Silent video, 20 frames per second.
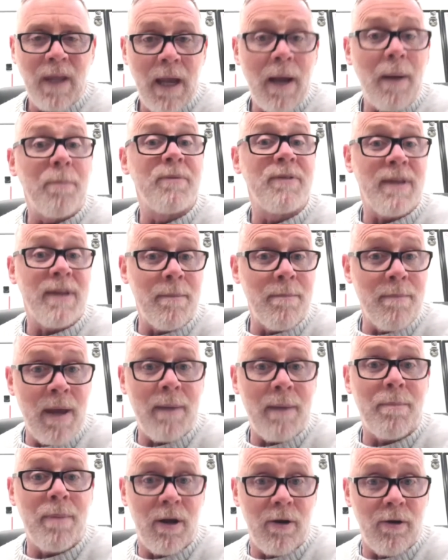helps them
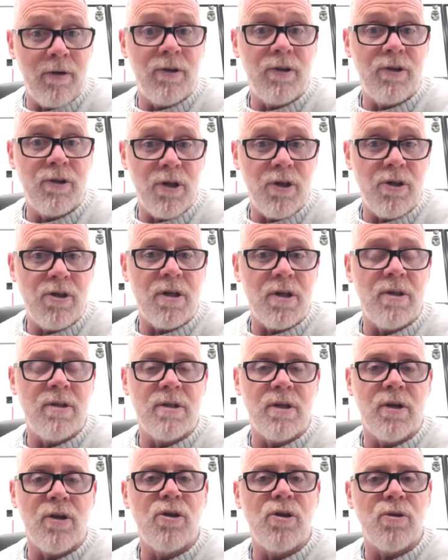make better
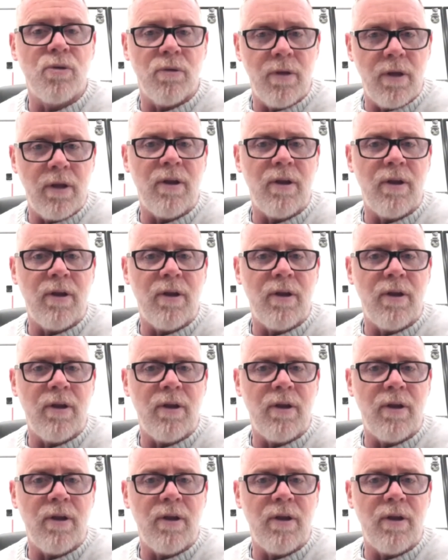decisions and ensure